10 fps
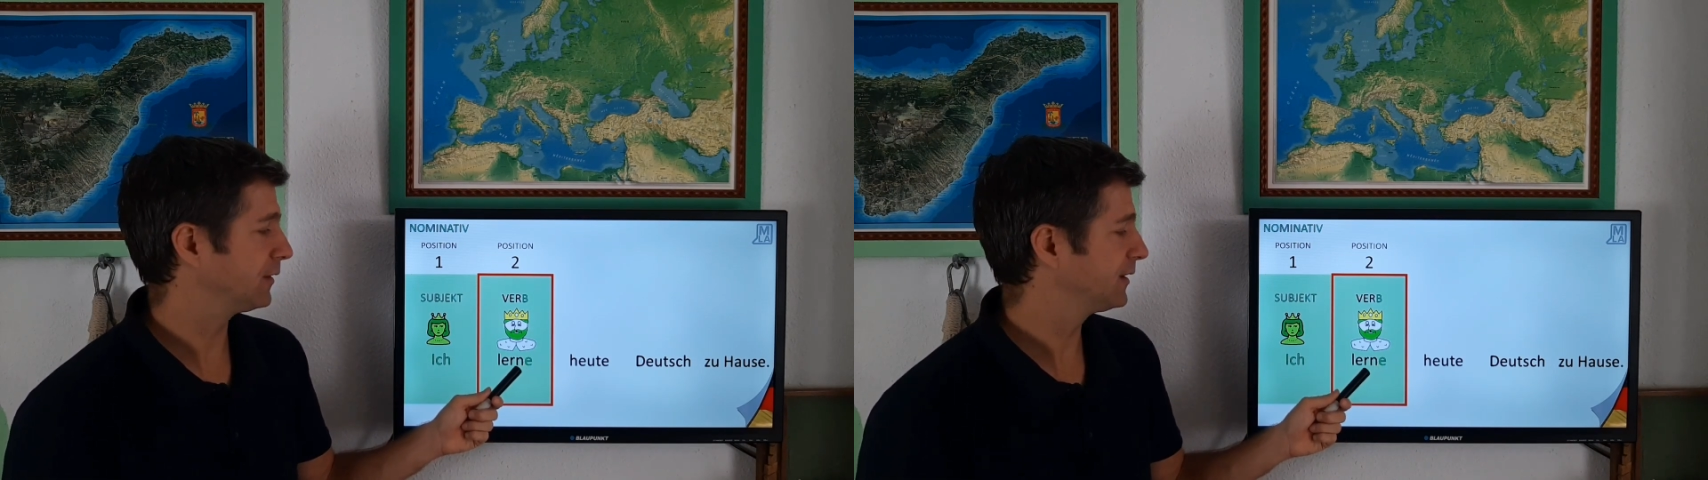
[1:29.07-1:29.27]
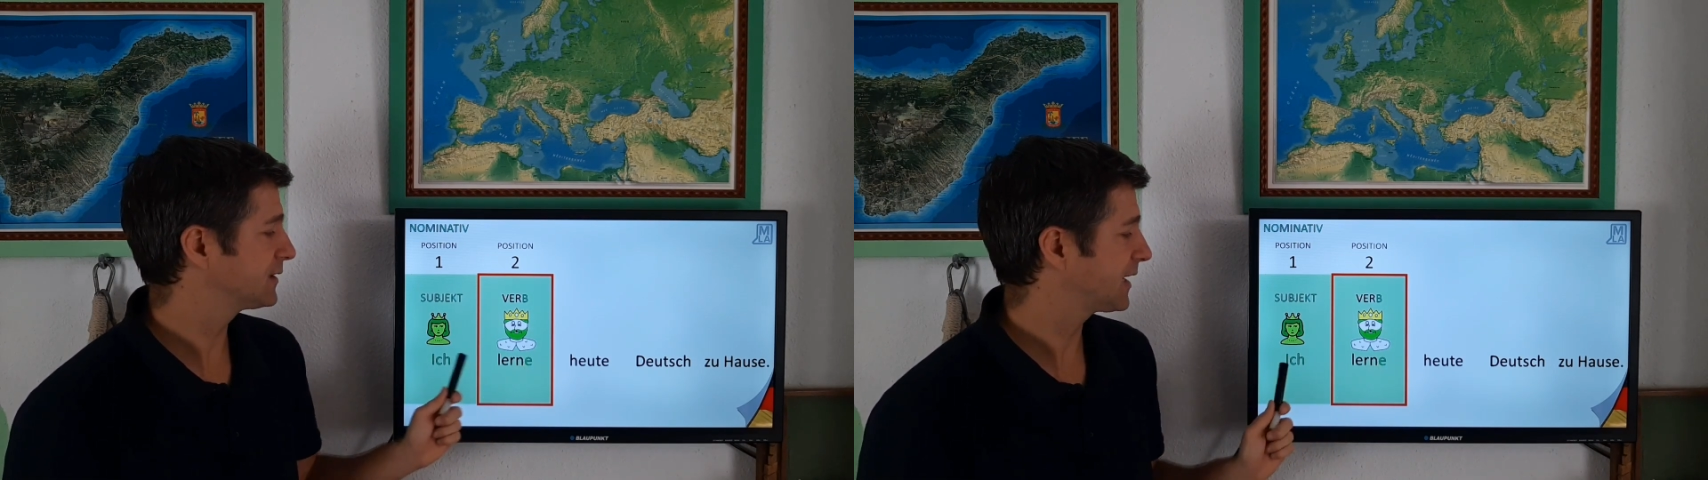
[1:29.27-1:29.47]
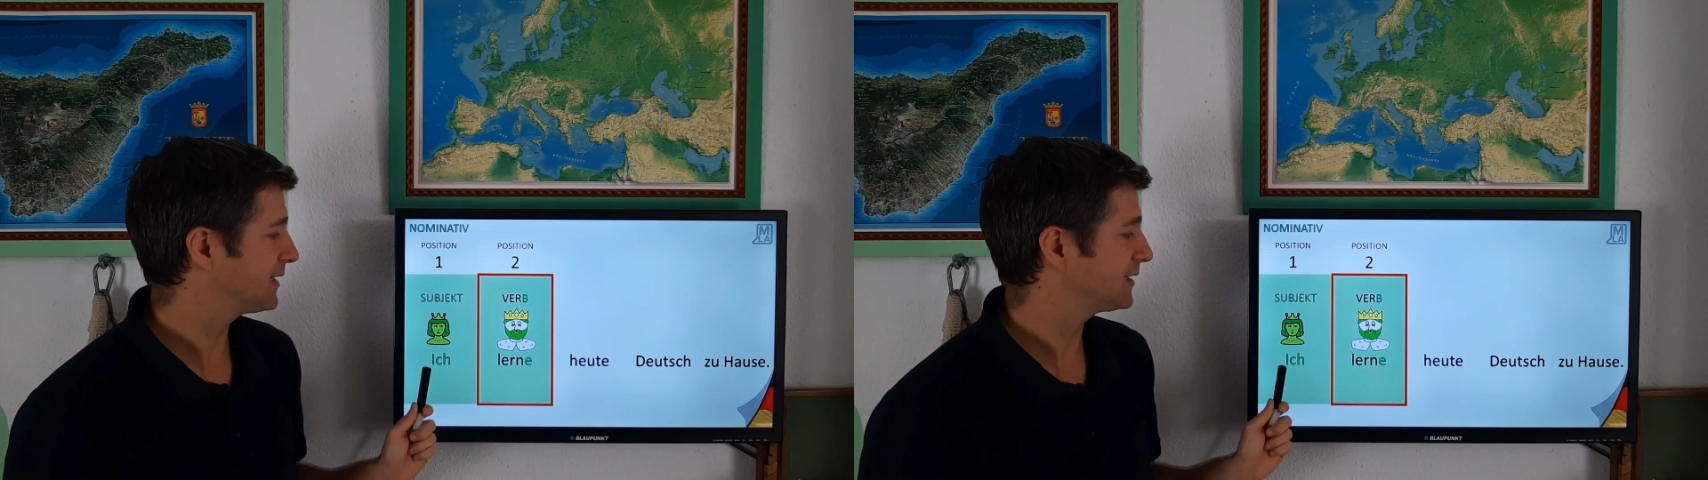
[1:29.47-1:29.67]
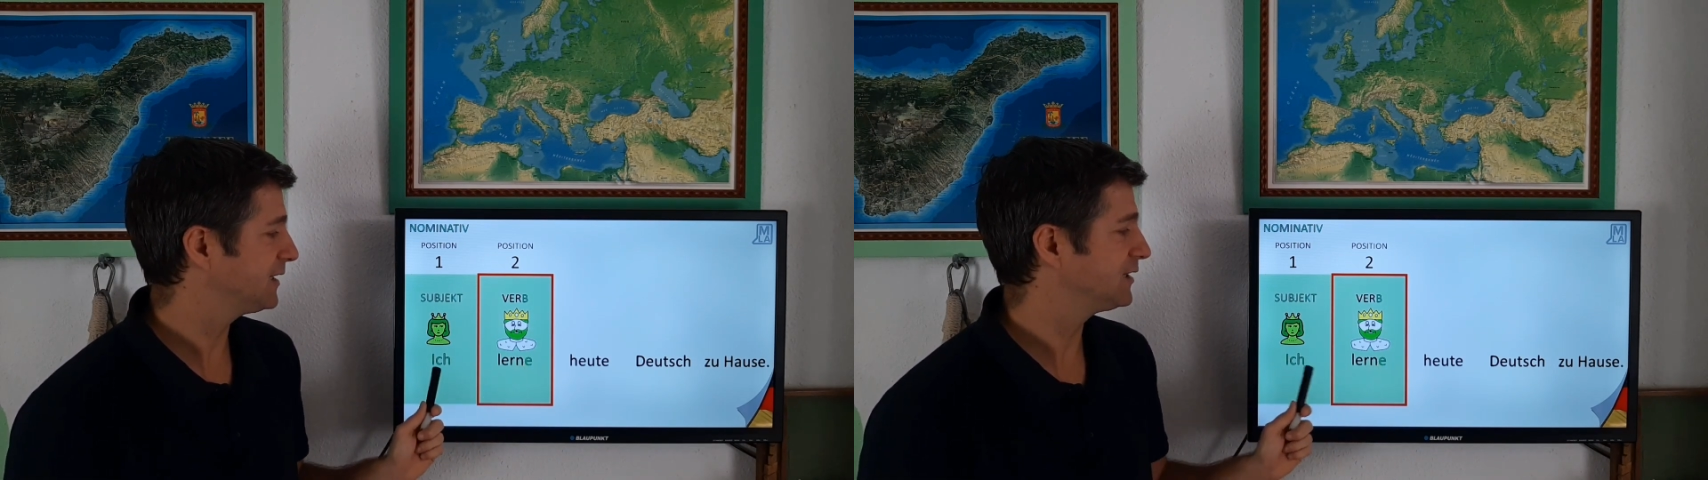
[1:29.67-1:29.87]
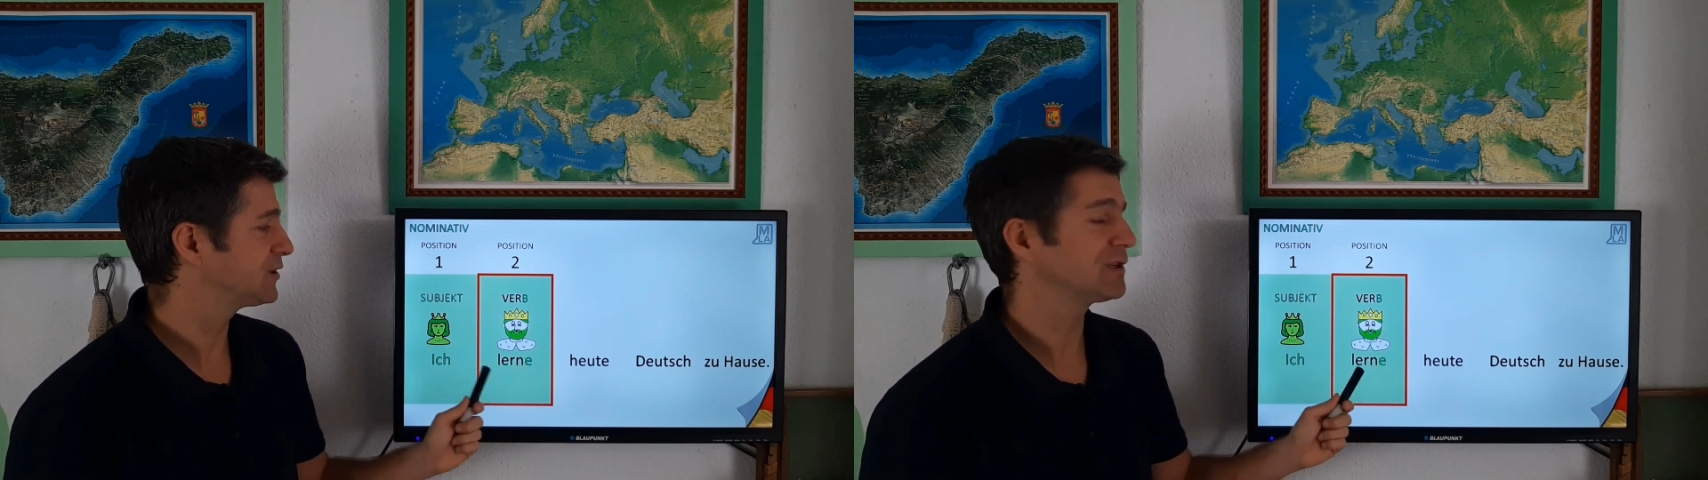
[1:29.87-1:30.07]
In this case,
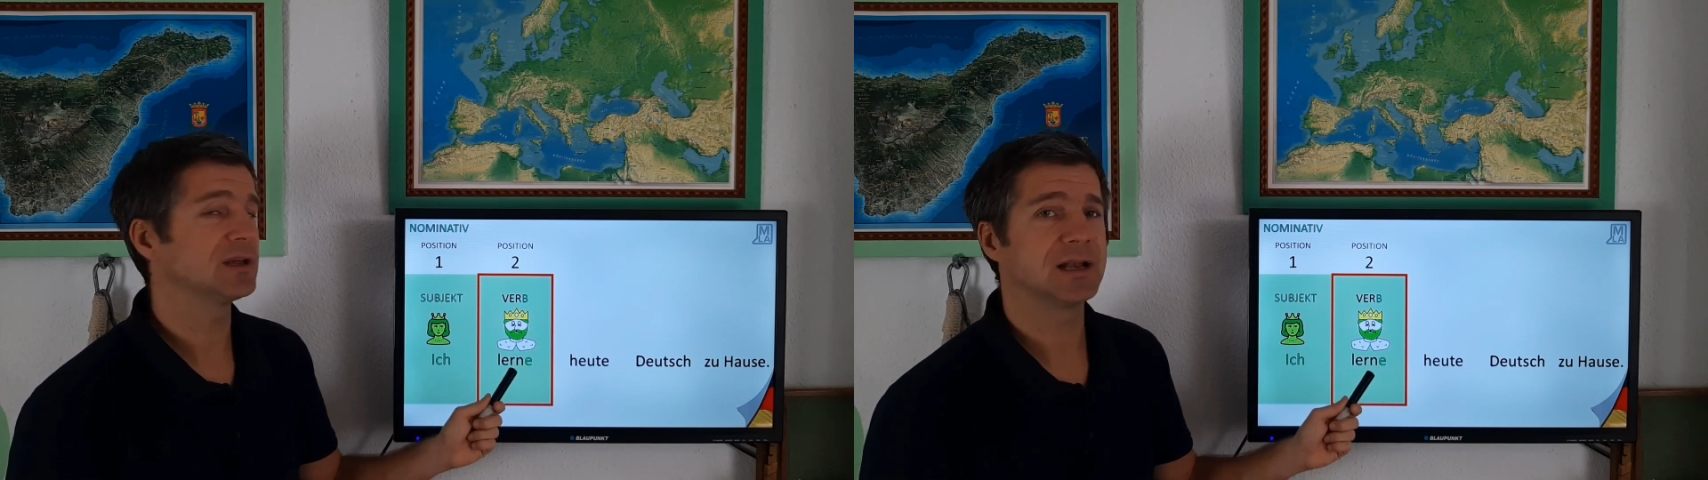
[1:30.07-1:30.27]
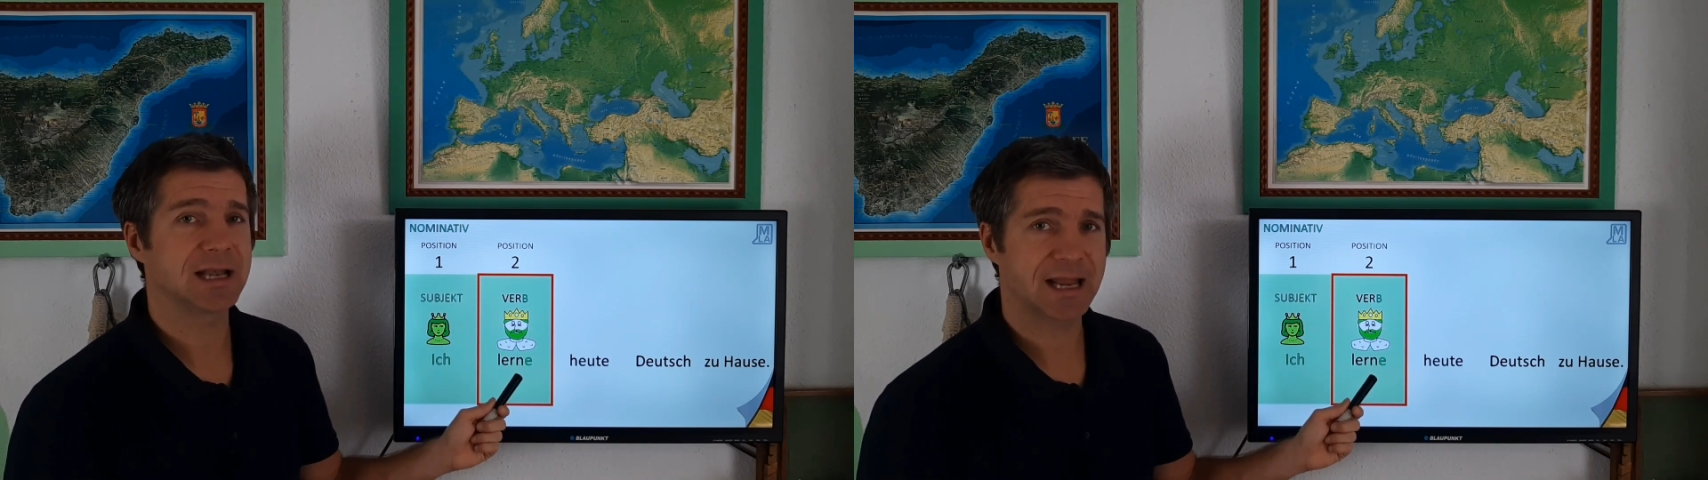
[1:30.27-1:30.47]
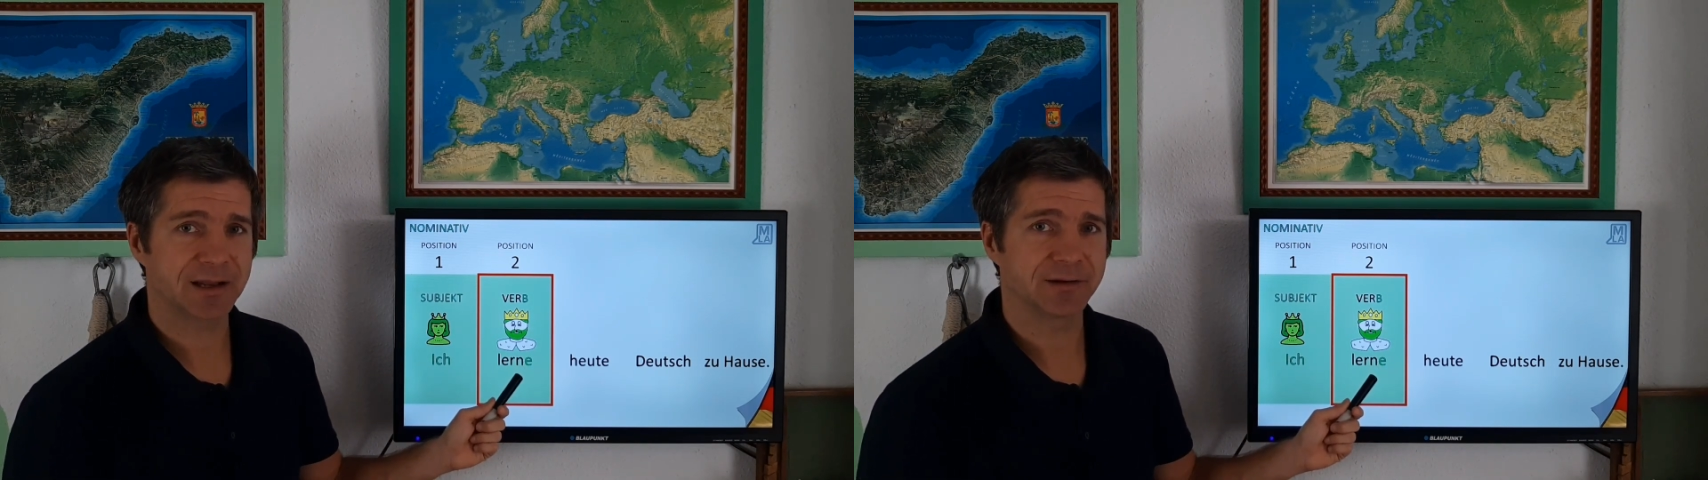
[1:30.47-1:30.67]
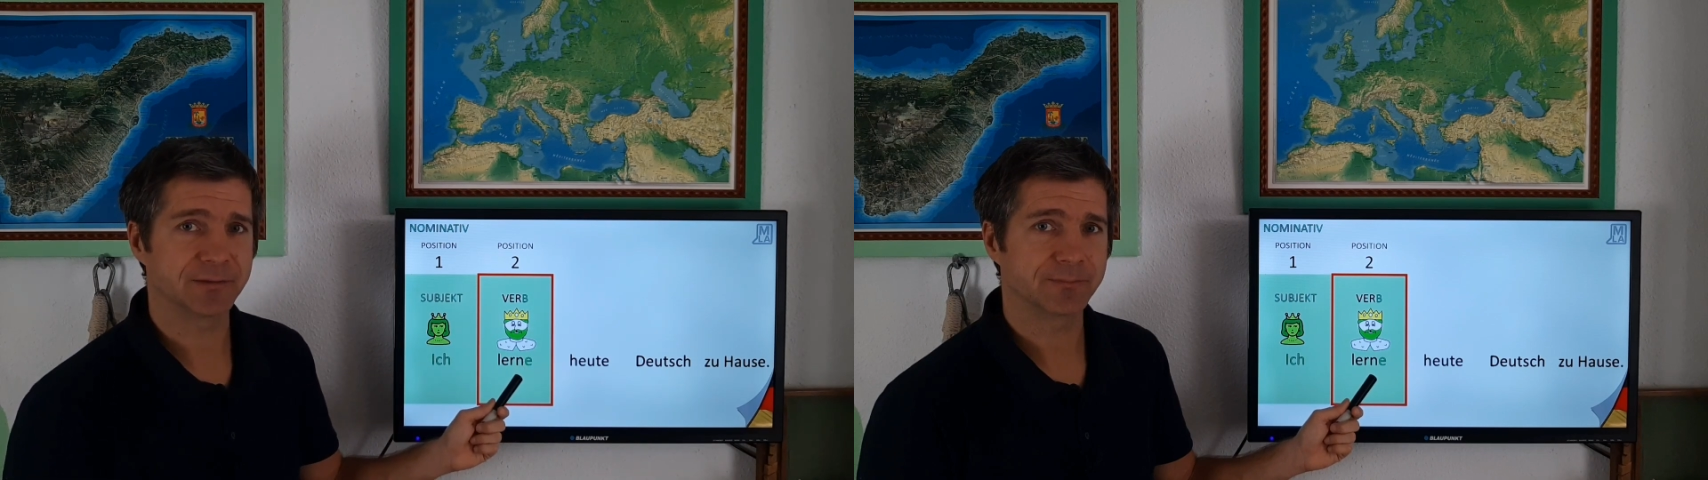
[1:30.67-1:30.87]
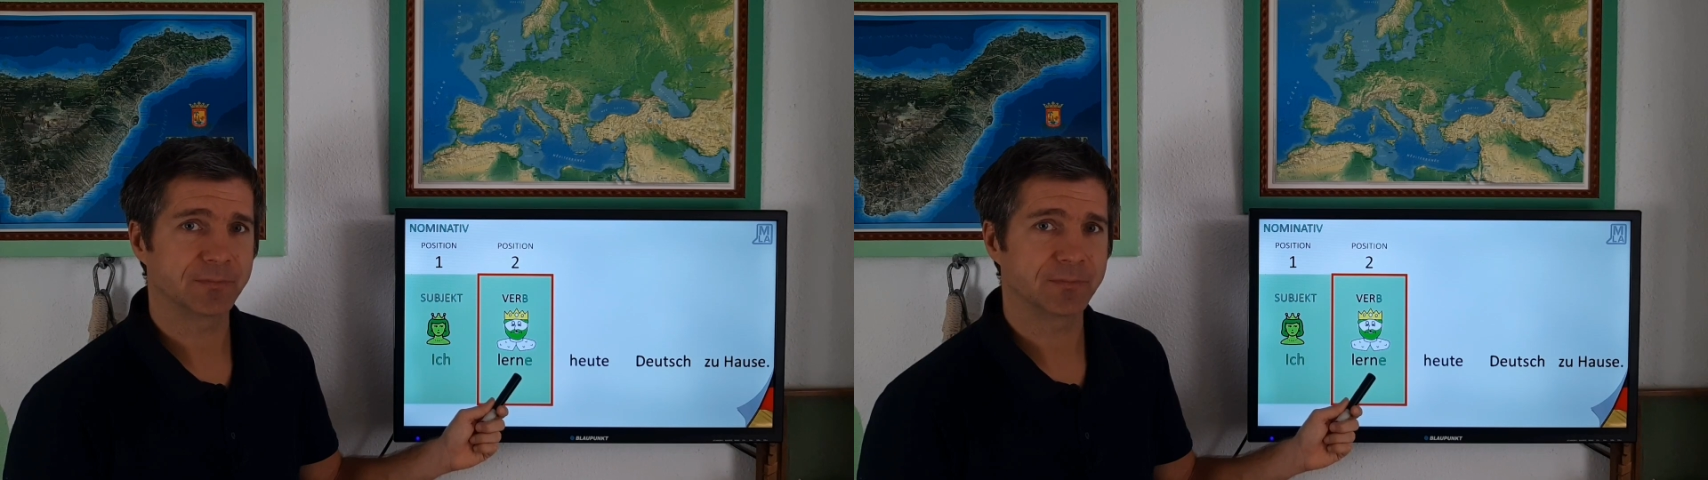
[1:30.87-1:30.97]
ich lerne.